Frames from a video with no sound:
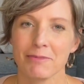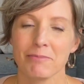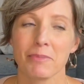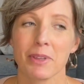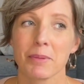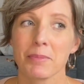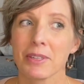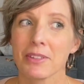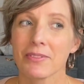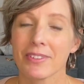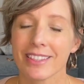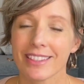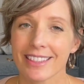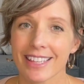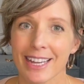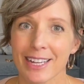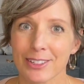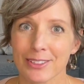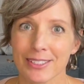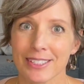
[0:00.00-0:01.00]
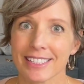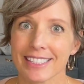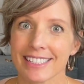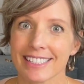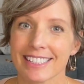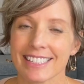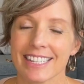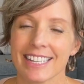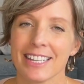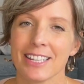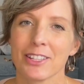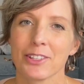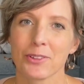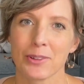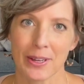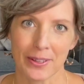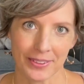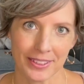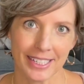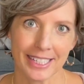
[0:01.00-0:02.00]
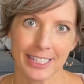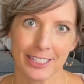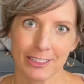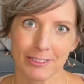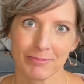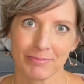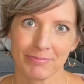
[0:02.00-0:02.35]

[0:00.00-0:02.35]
maybe even thousands throughout the year.